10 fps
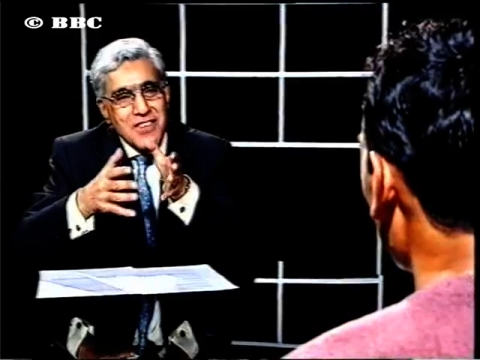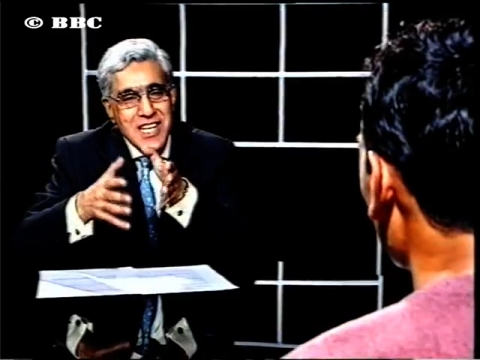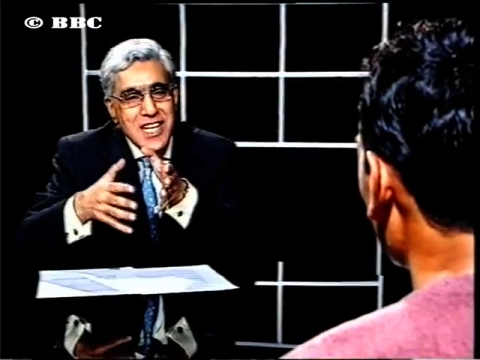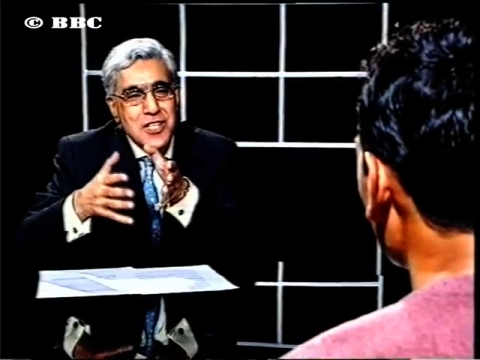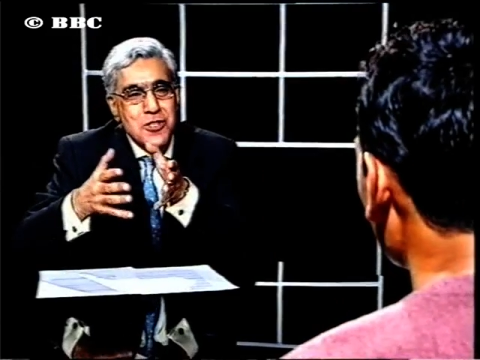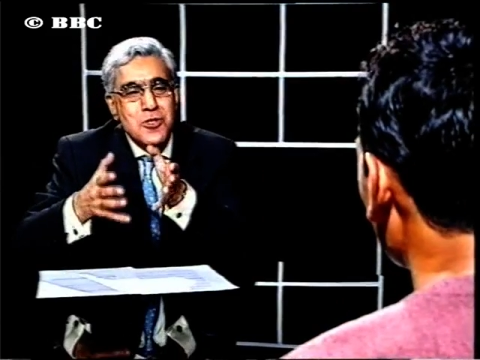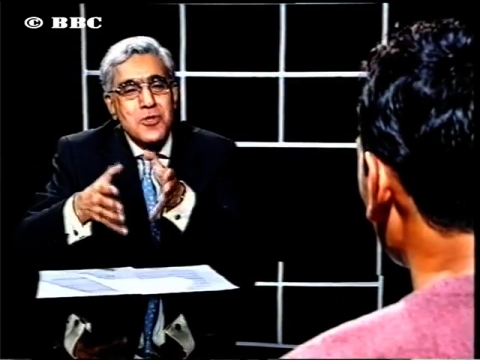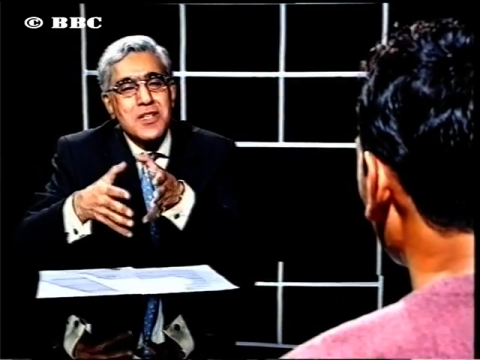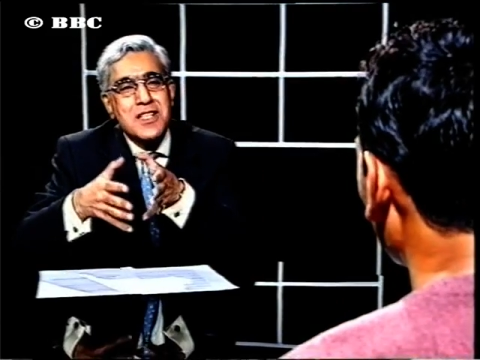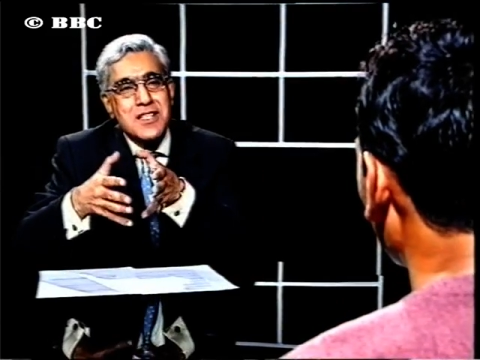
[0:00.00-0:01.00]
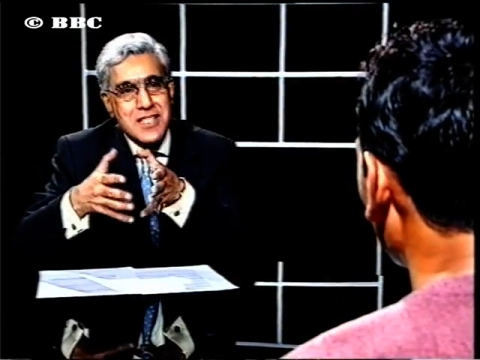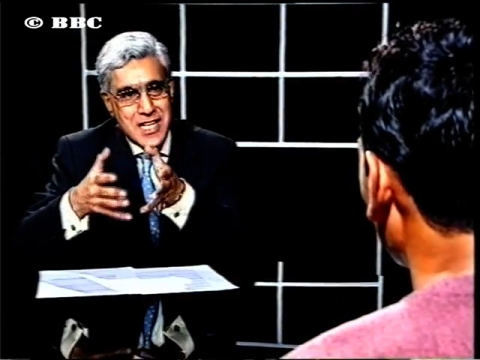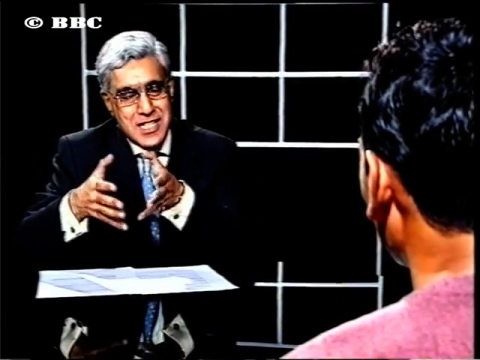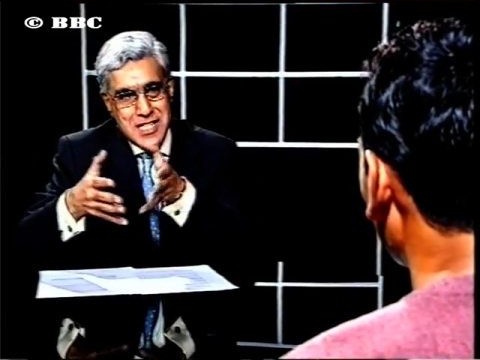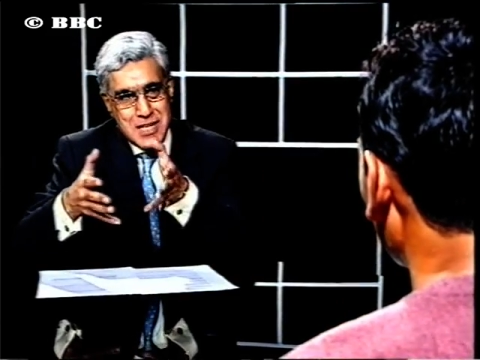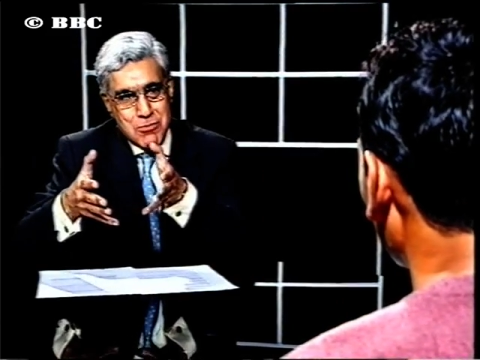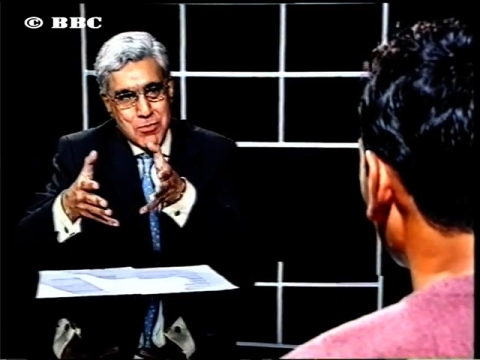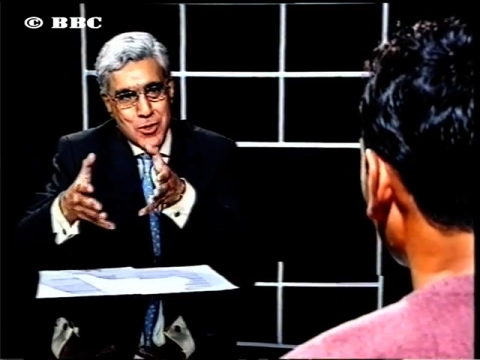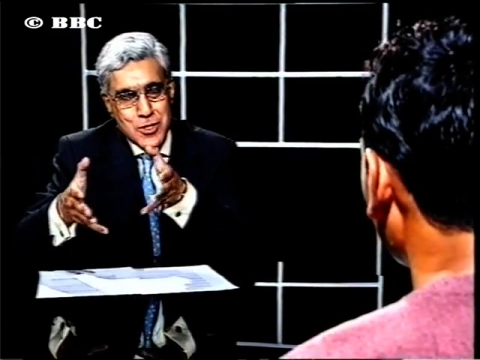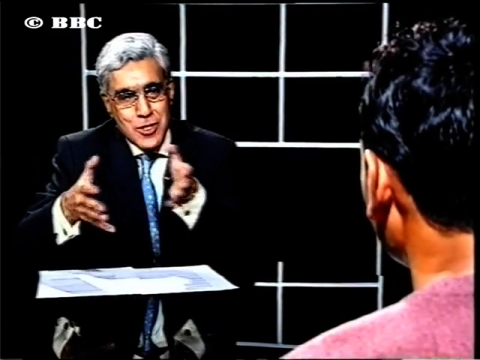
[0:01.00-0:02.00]
it was a very unusual test
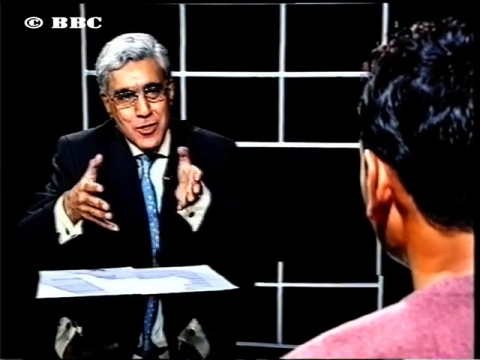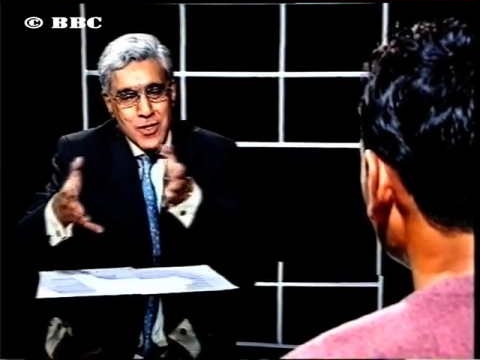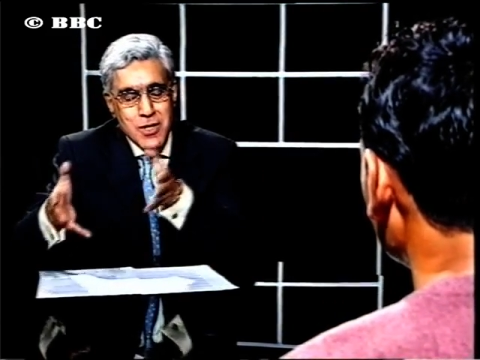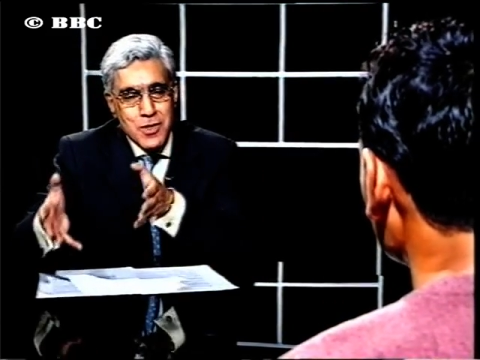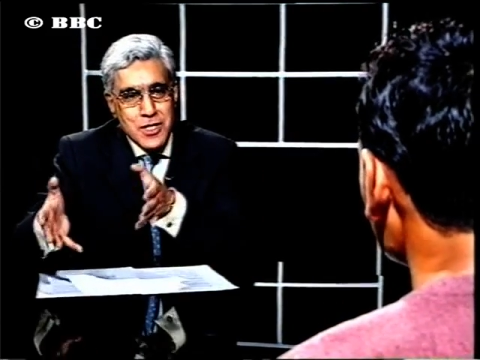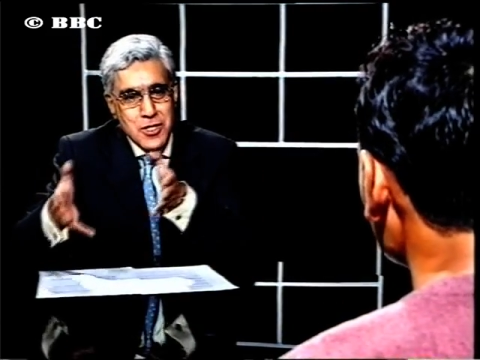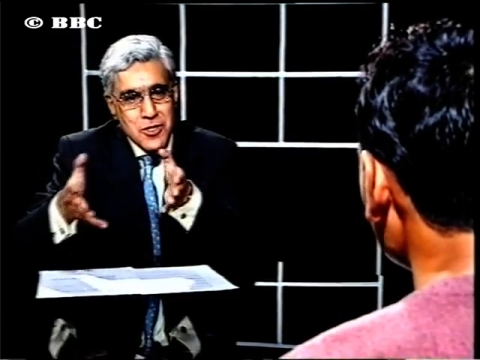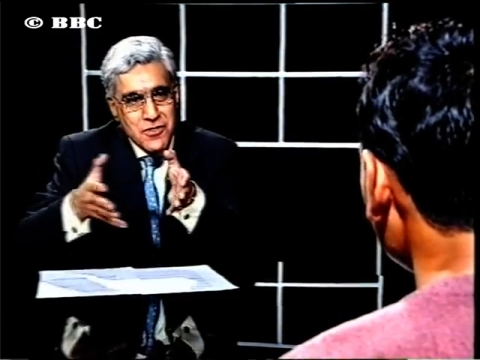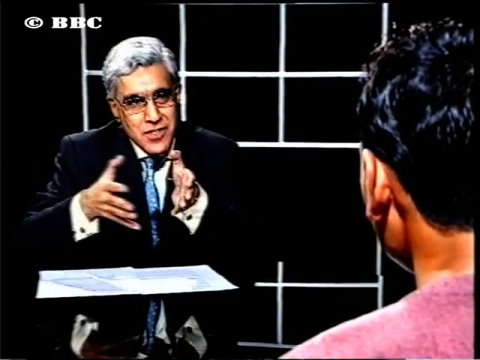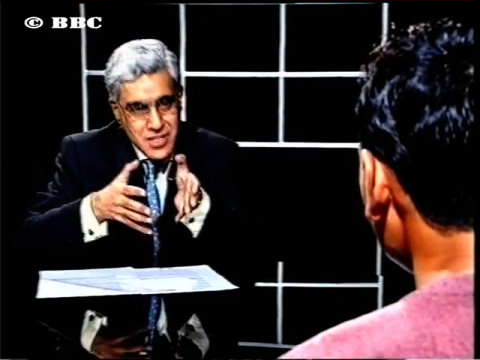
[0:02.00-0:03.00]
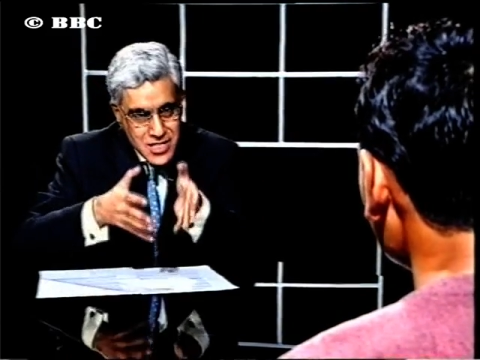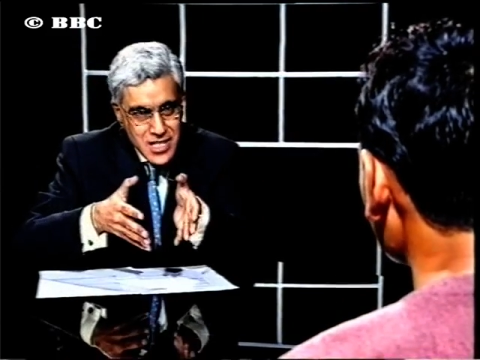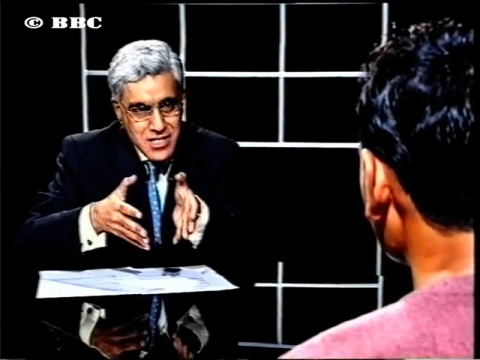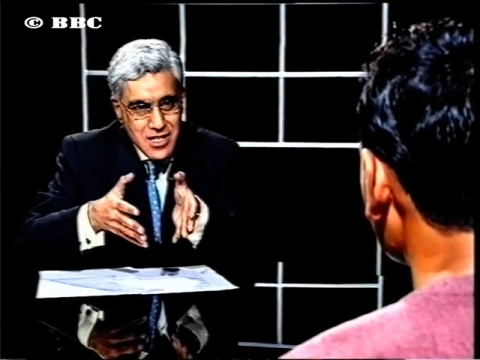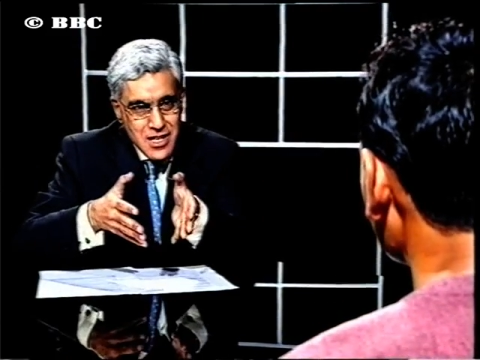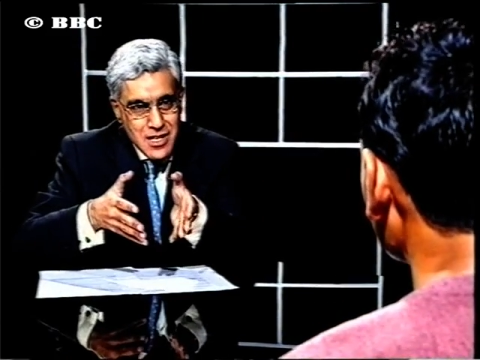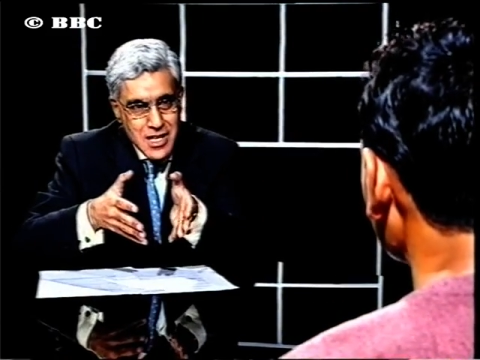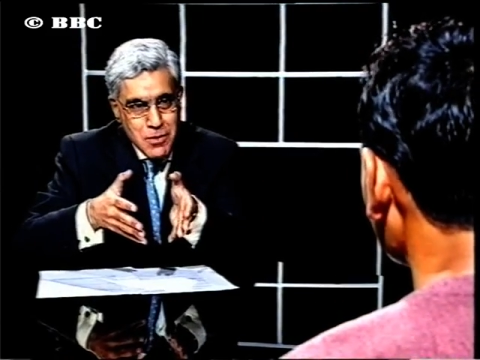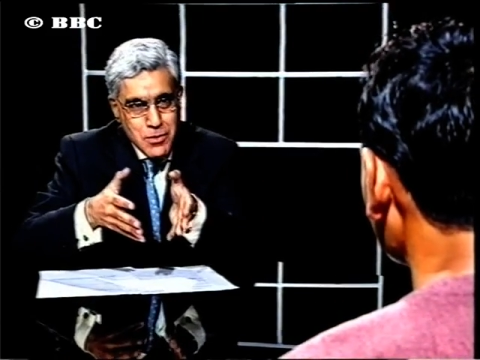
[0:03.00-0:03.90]
debut because not only was it your first test,